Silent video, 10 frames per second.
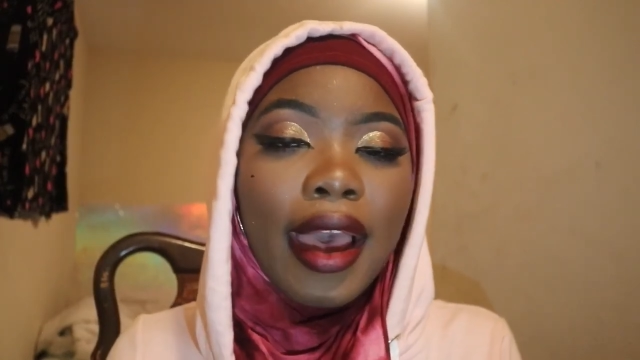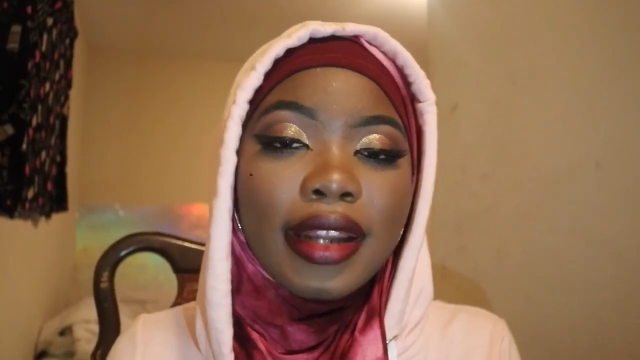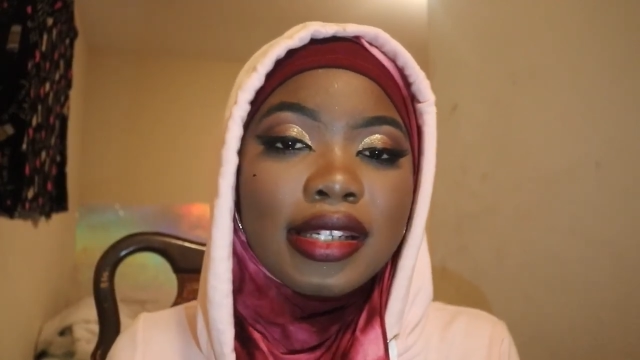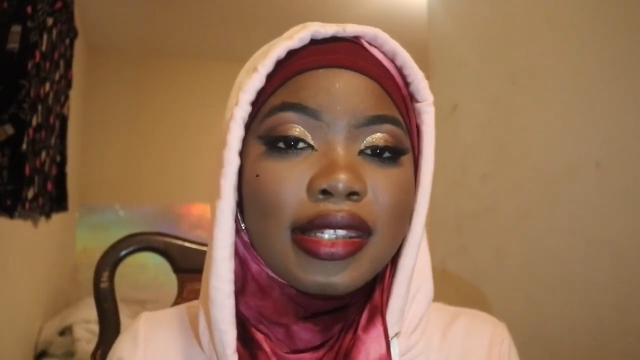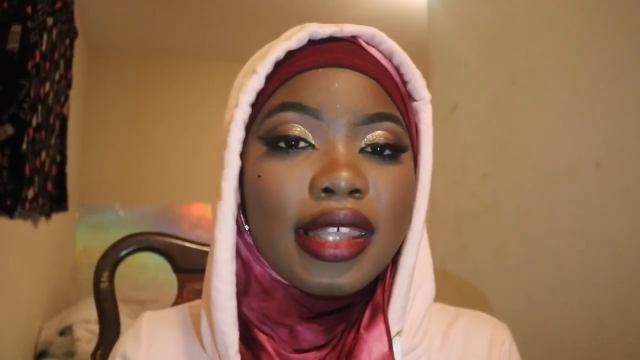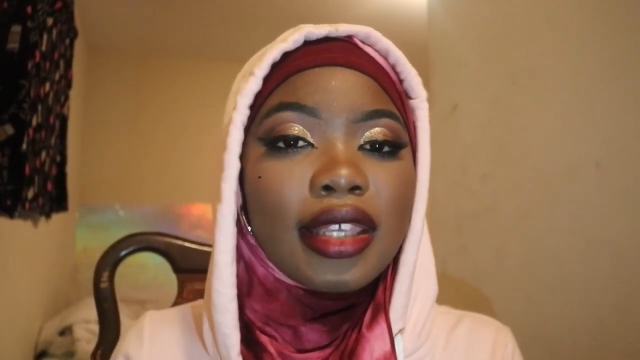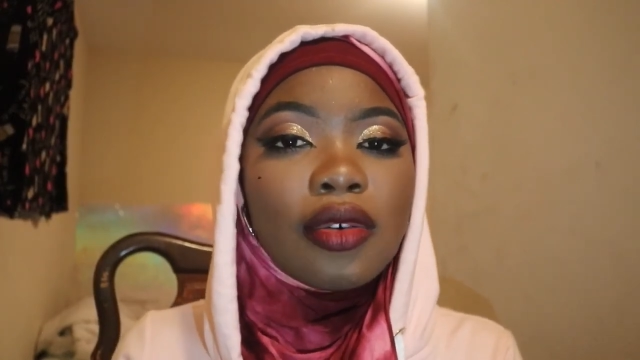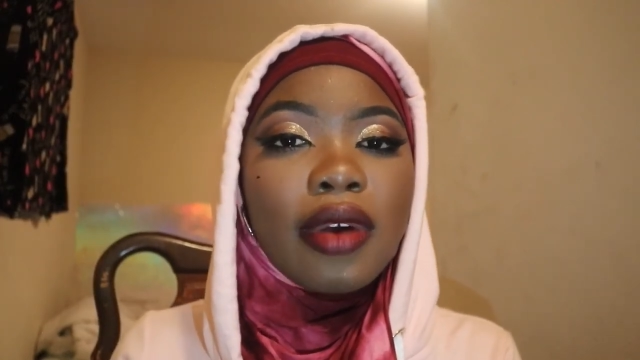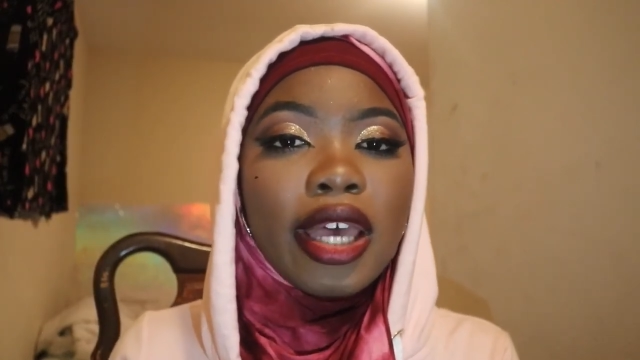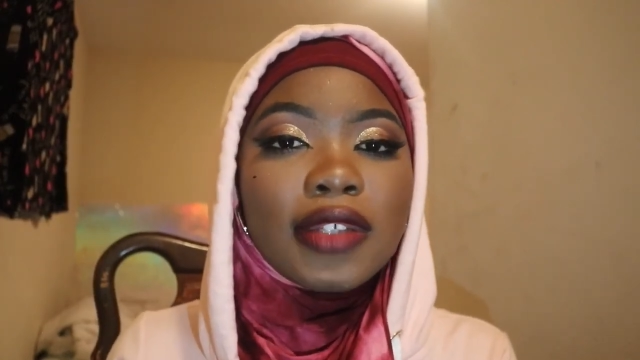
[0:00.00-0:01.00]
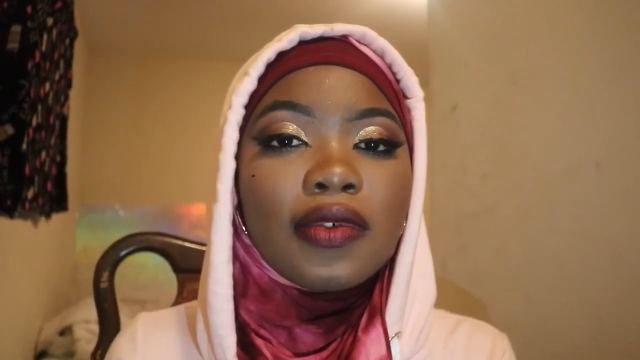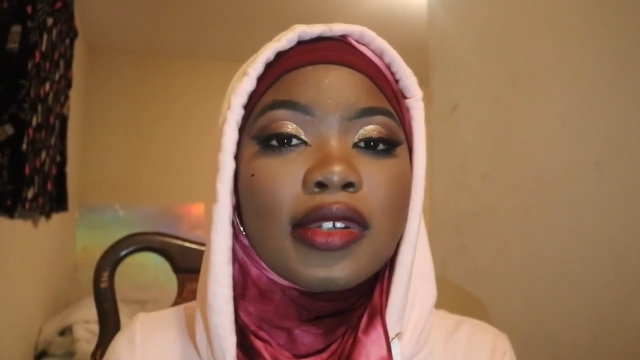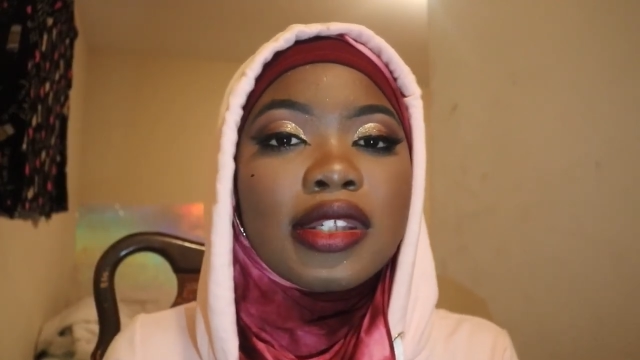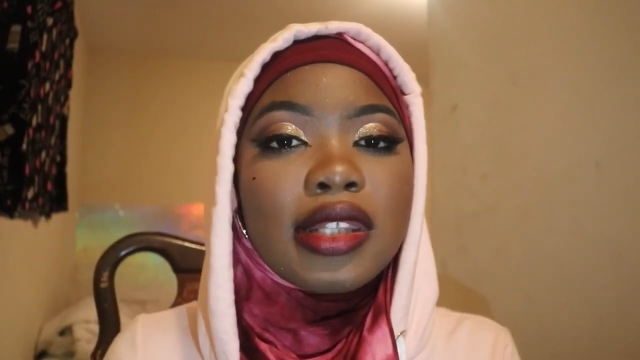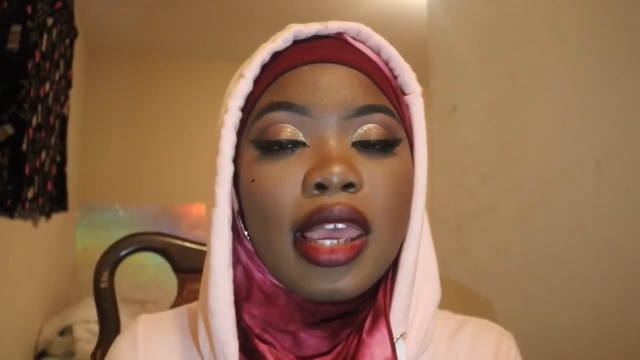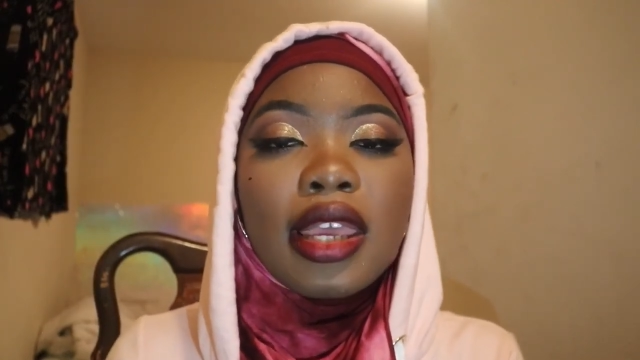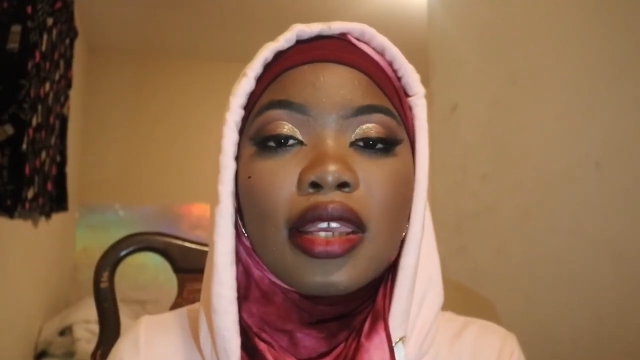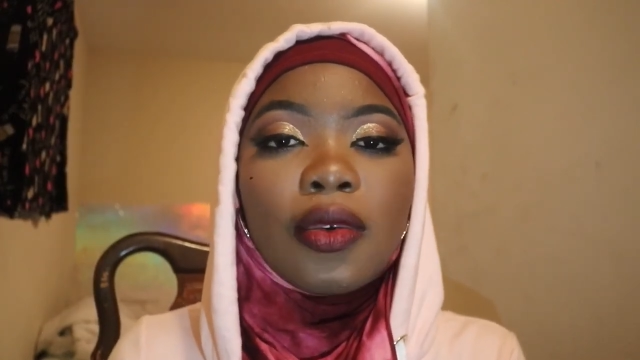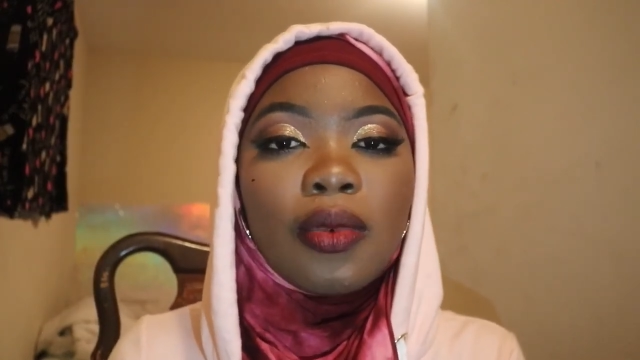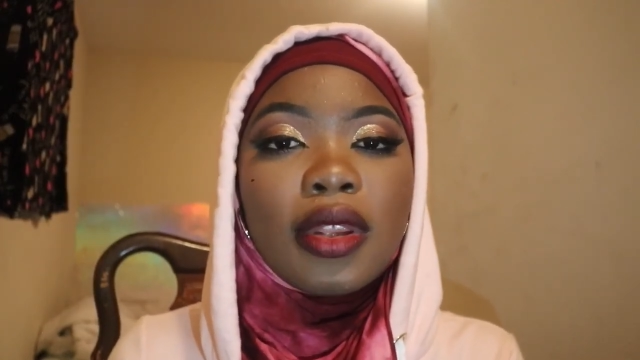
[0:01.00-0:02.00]
I just thank you guys for
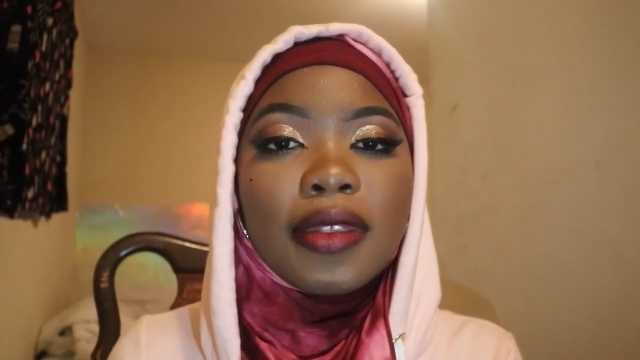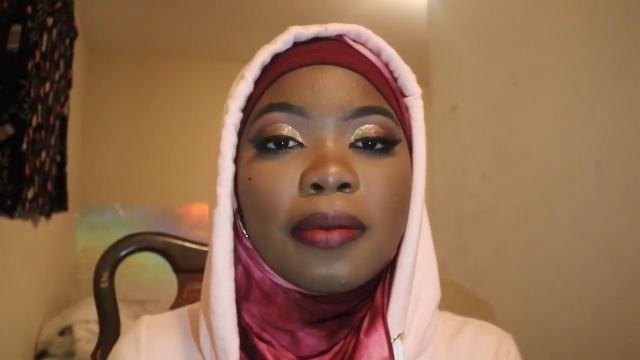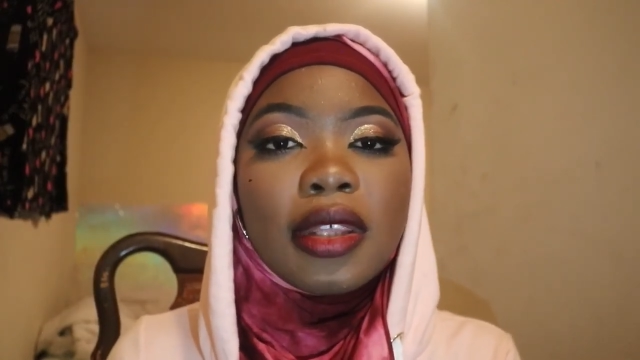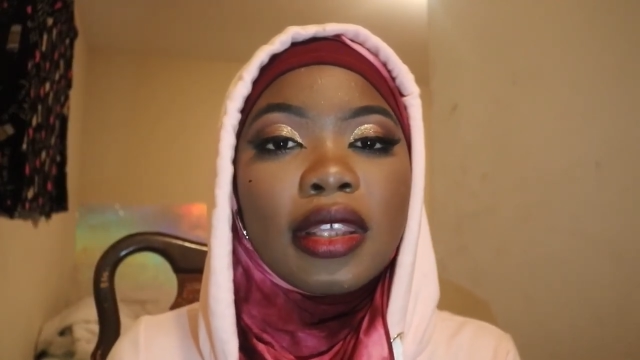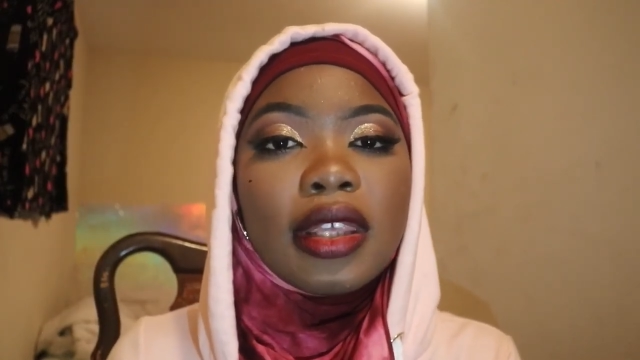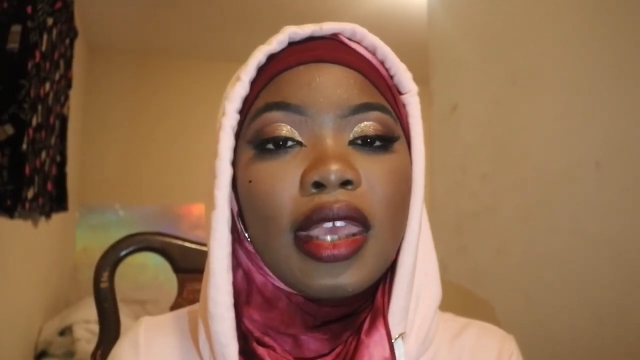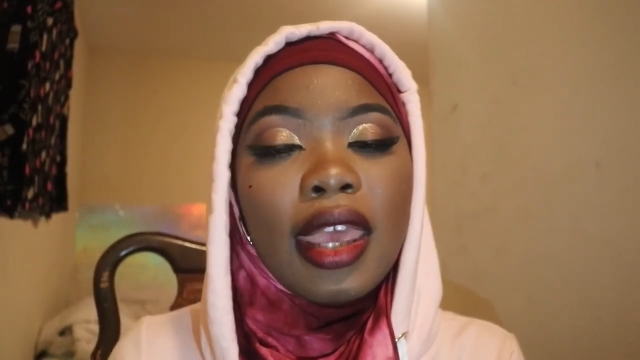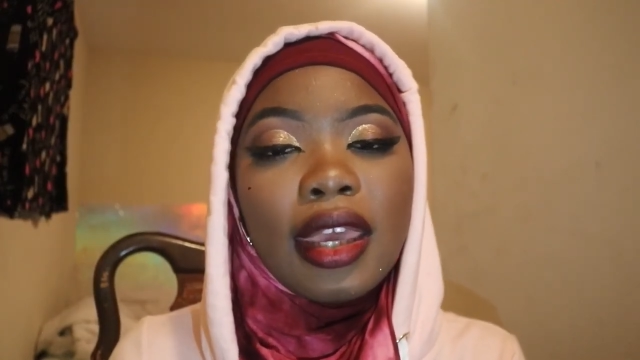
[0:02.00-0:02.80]
staying with me